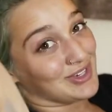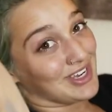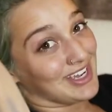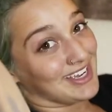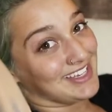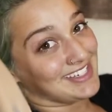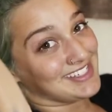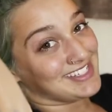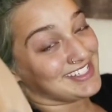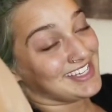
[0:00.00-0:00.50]

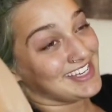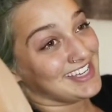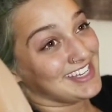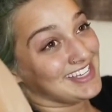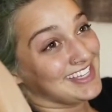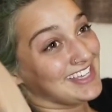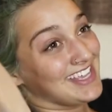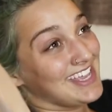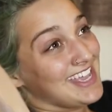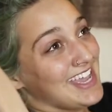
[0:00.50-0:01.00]
nice
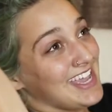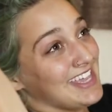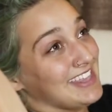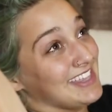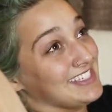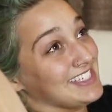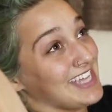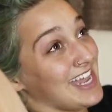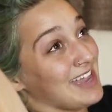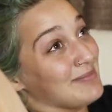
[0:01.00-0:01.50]
in
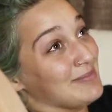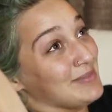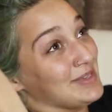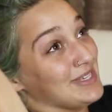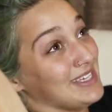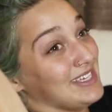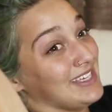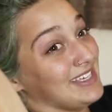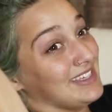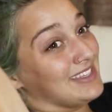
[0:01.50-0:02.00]
the time
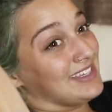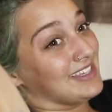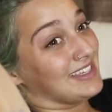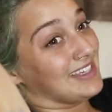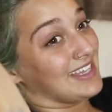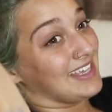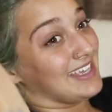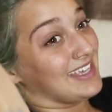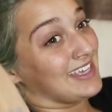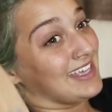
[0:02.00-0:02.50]
being that,
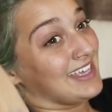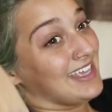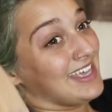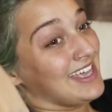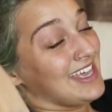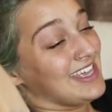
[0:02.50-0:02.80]
like,